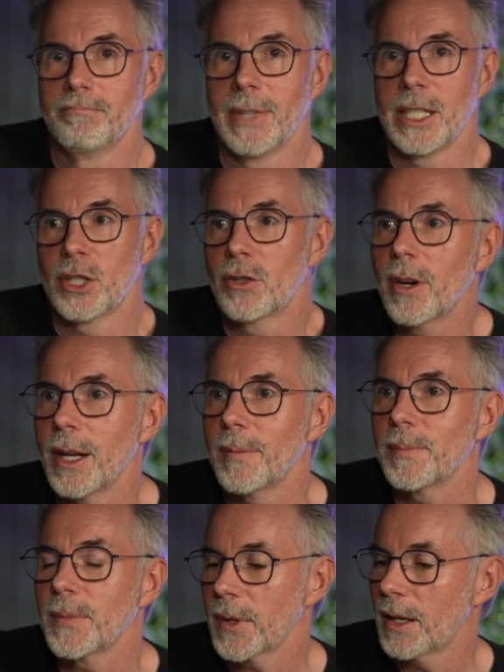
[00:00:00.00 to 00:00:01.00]
let's try
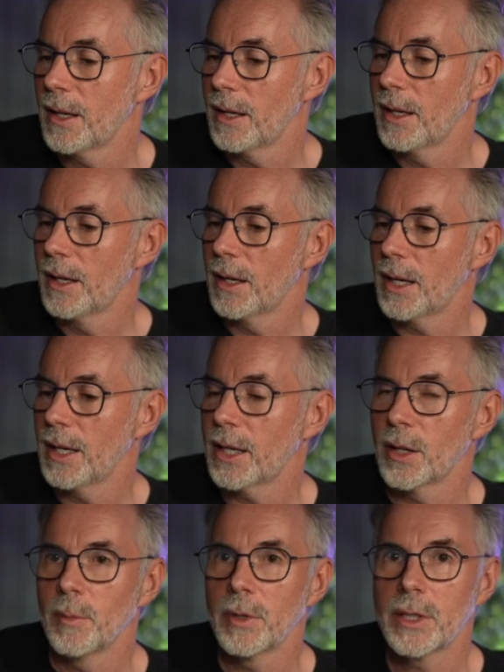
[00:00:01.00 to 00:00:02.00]
it. Click
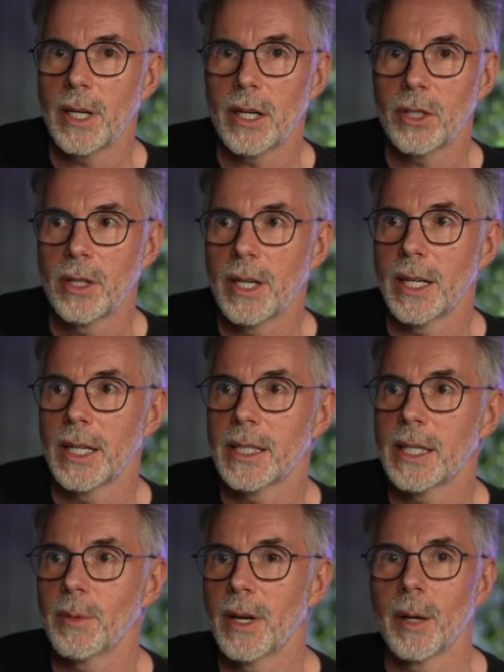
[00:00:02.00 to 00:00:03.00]
on the multi-action and let's
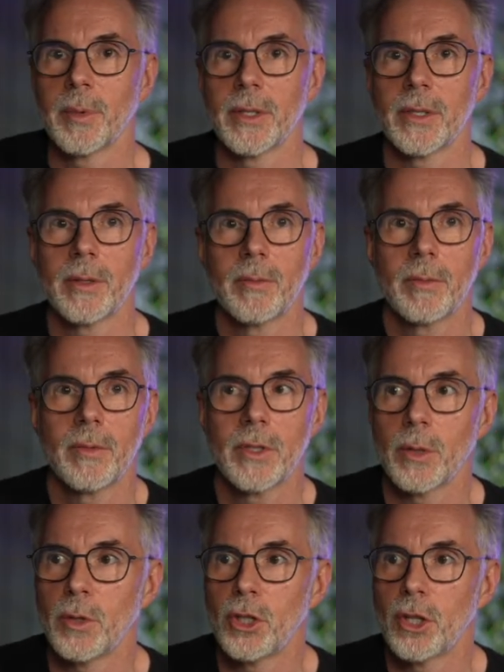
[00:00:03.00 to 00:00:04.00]
see what happens.
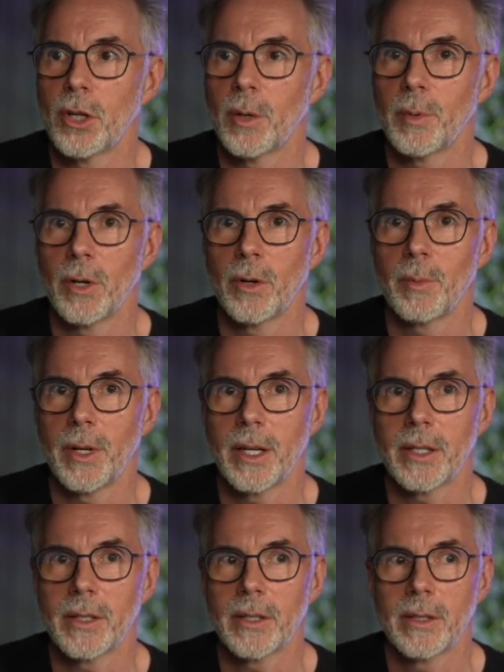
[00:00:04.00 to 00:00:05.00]
So it should open
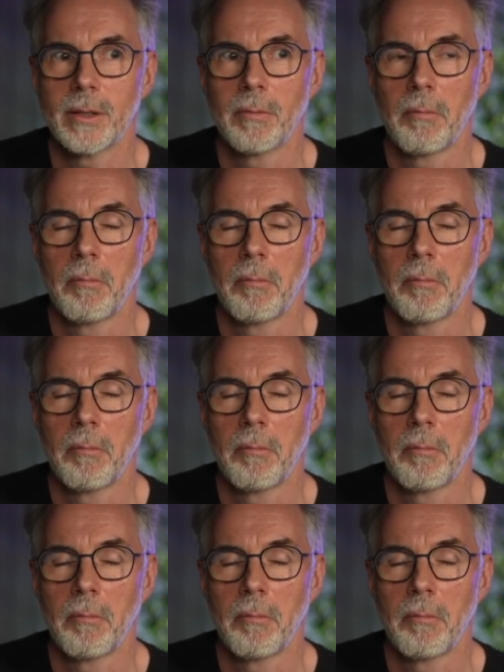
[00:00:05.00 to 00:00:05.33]
OBS.